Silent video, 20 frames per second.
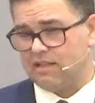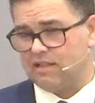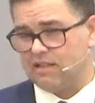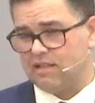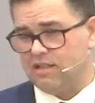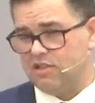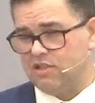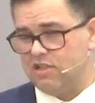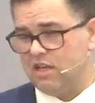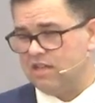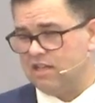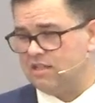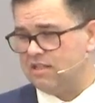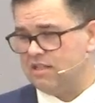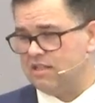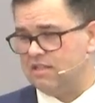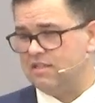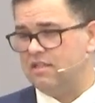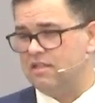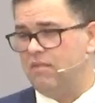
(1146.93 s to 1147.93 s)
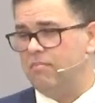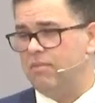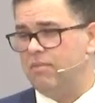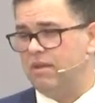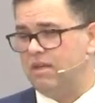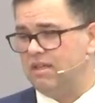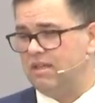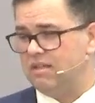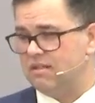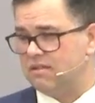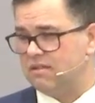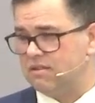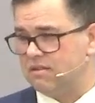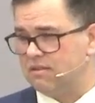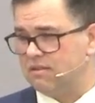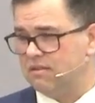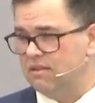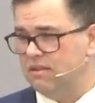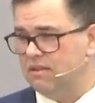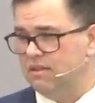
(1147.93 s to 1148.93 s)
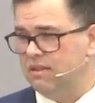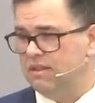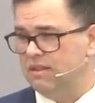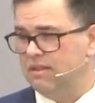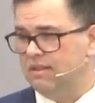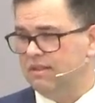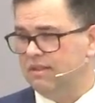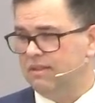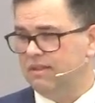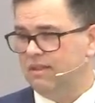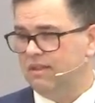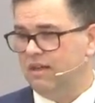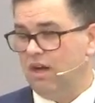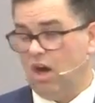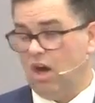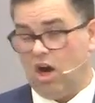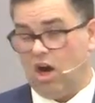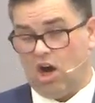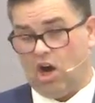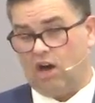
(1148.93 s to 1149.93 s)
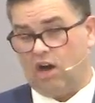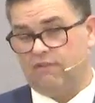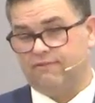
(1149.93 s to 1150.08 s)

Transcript: suggest that something is off.